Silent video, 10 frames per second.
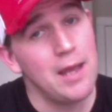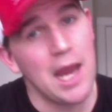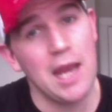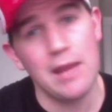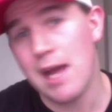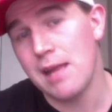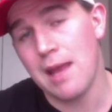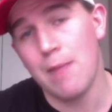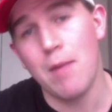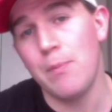hey,
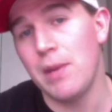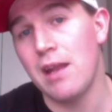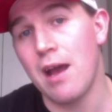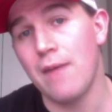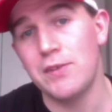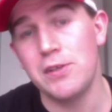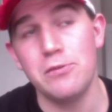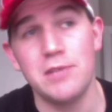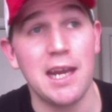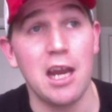that might be enough
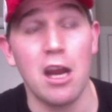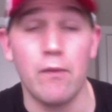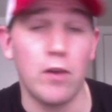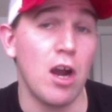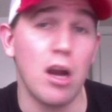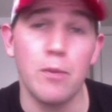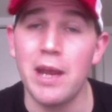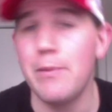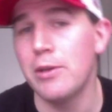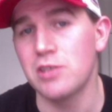to take care of a car
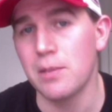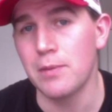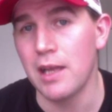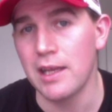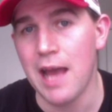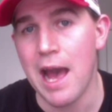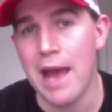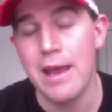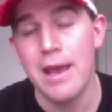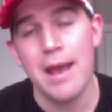payment or something like
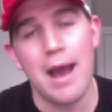that.